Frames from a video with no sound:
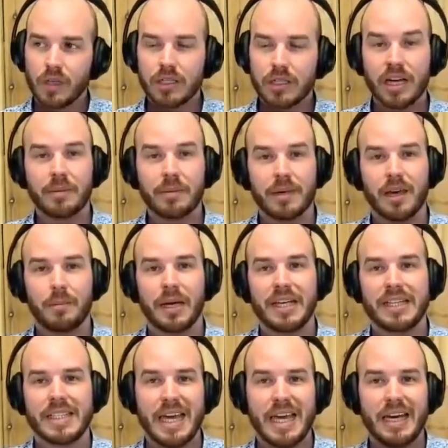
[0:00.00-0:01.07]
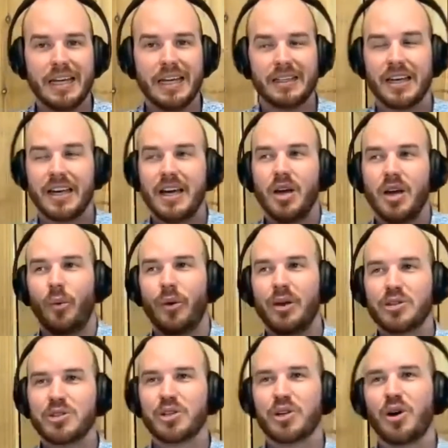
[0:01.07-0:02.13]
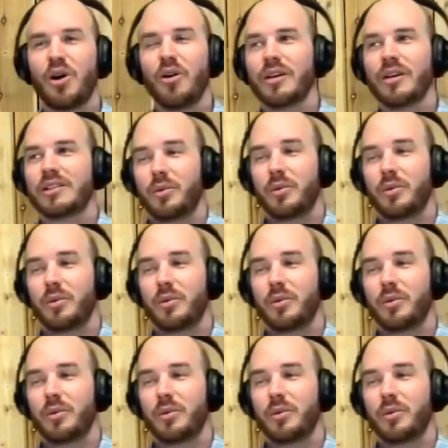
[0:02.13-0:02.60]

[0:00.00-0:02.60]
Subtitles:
Type campaigns in it. We used to call this,